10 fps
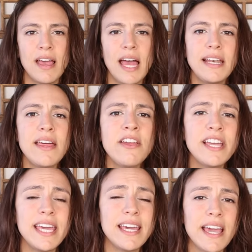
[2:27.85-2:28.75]
Another
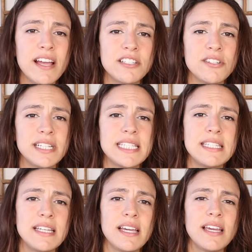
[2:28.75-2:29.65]
key
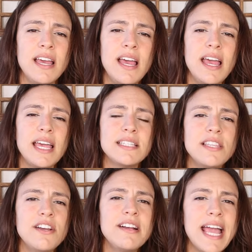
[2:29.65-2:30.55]
characteristic is
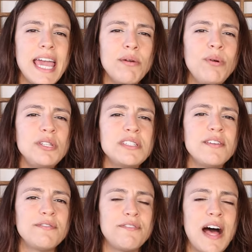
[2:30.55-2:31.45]
they're able to
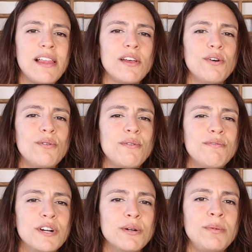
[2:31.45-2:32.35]
follow
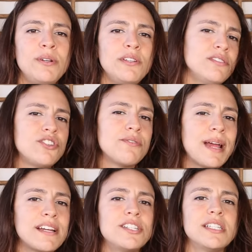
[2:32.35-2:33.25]
verbal
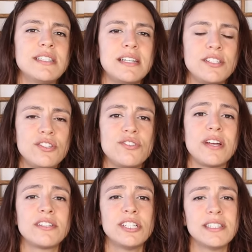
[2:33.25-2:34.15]
directions and
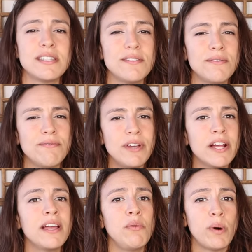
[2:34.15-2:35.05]
instructions
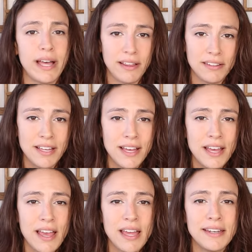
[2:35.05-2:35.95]
very well.
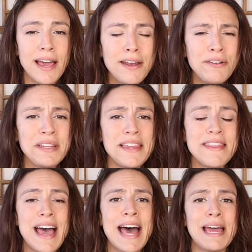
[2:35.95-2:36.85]
Not only
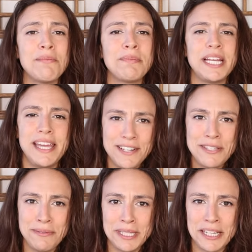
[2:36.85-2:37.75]
that, but here's
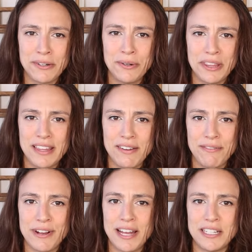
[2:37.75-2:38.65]
a really cool thing
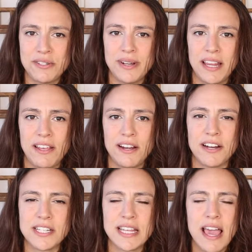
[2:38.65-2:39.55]
for auditory
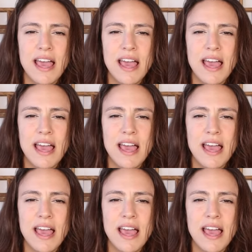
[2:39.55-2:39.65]
learners